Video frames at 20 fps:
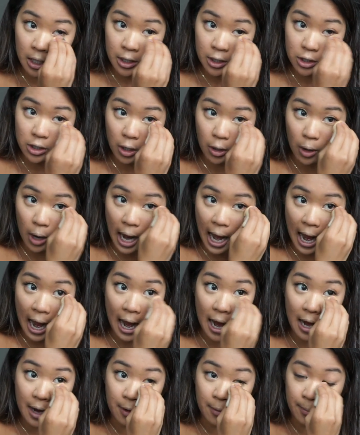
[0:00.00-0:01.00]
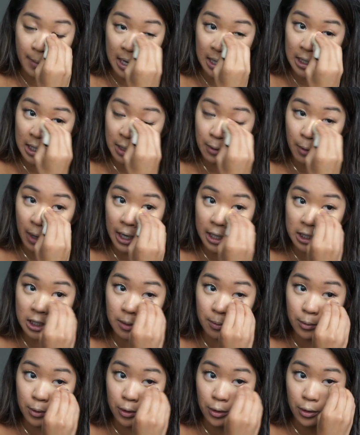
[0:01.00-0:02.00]
So I mainly wanted to
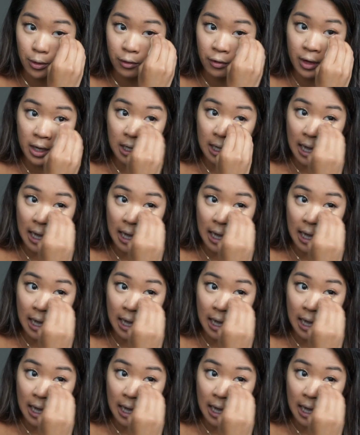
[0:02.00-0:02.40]
move